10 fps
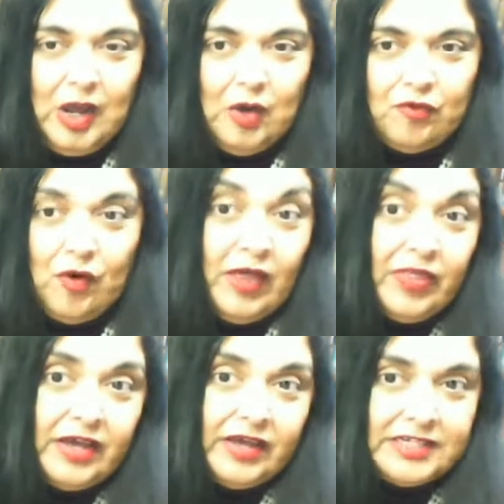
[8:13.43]
for
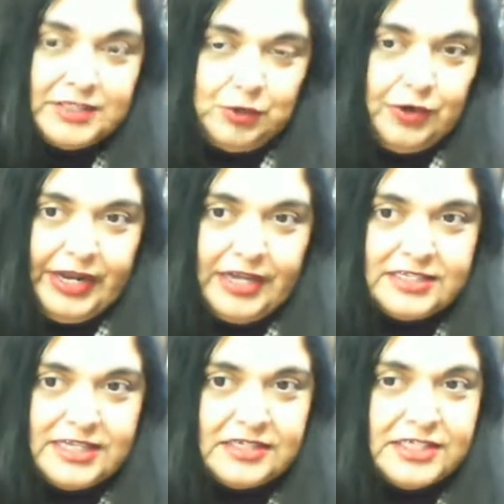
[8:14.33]
other historians
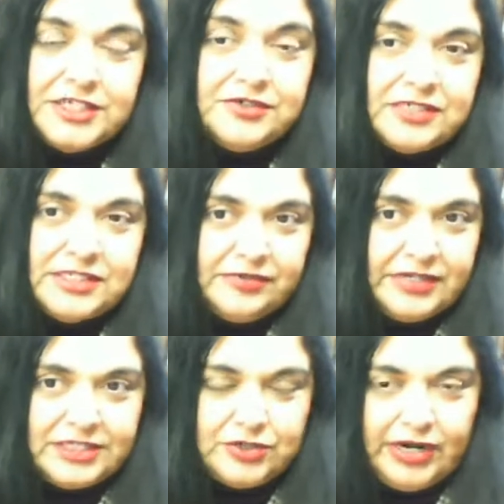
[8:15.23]
and students of
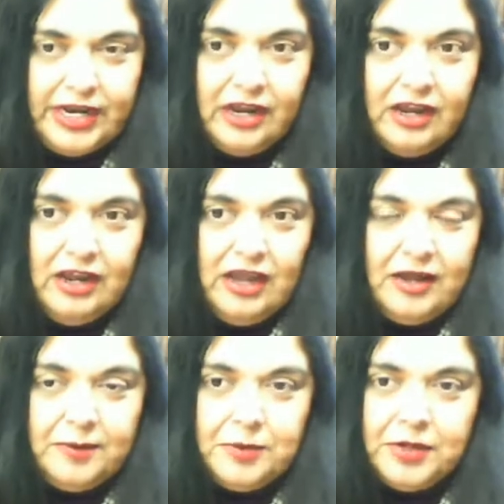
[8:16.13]
history,
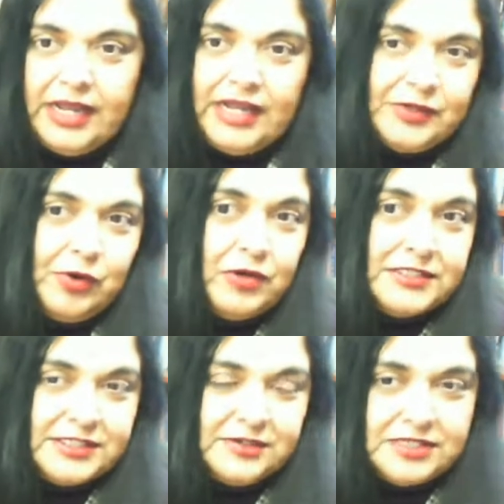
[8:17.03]
looking at the
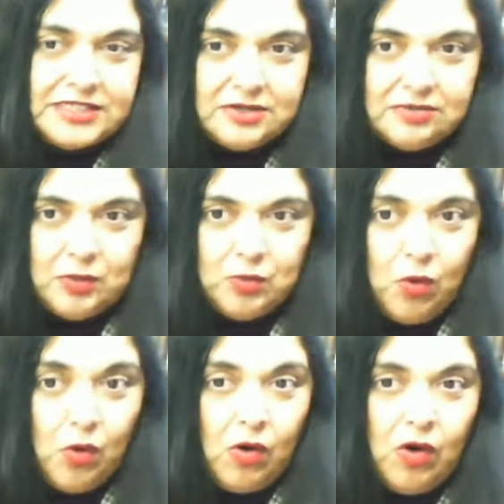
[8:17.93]
causes of the Civil
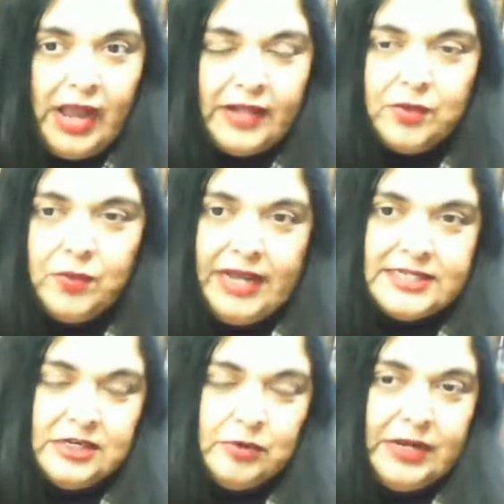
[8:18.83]
War and the ways
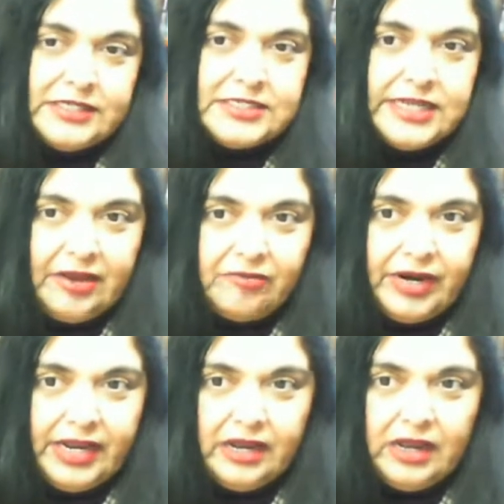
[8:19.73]
in which
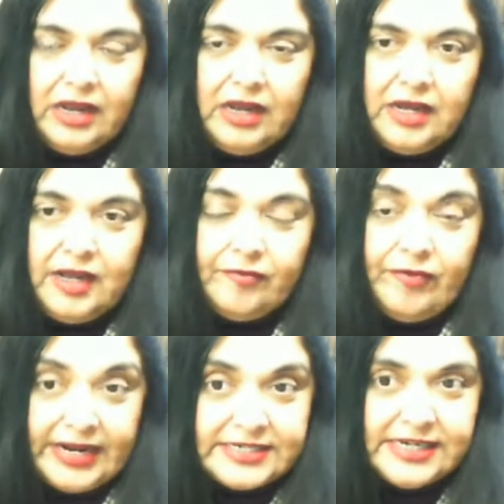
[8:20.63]
slavery
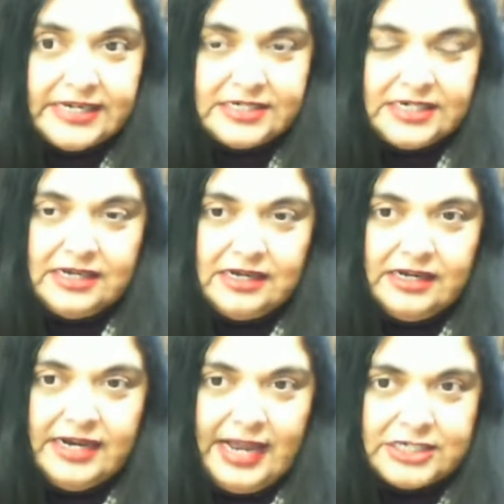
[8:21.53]
affected
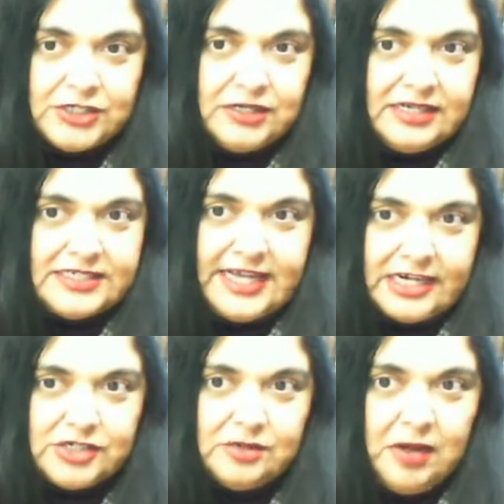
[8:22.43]
national and
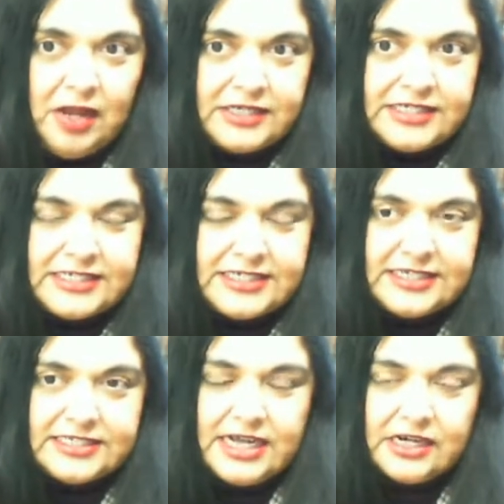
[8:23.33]
sectional politics in
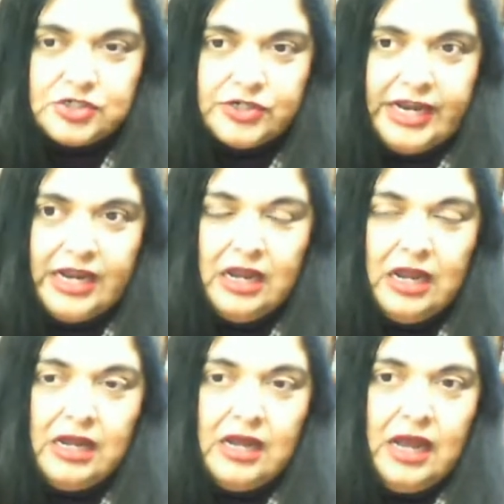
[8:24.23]
this country.
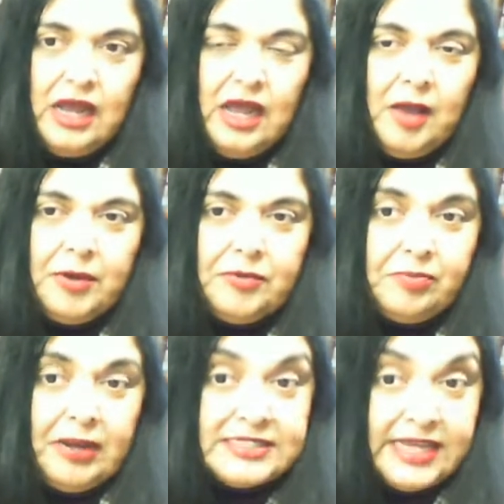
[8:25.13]
But with
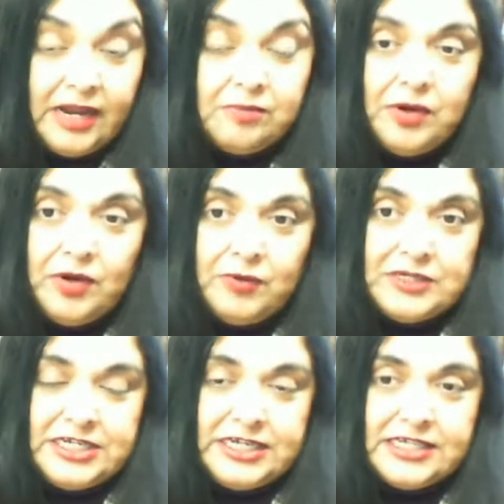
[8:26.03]
my second book, which
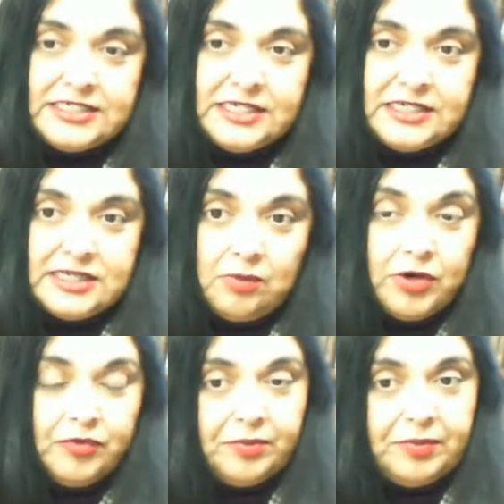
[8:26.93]
is somewhat
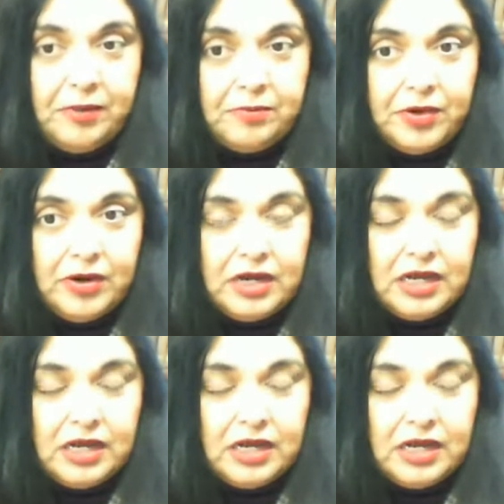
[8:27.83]
of a big book,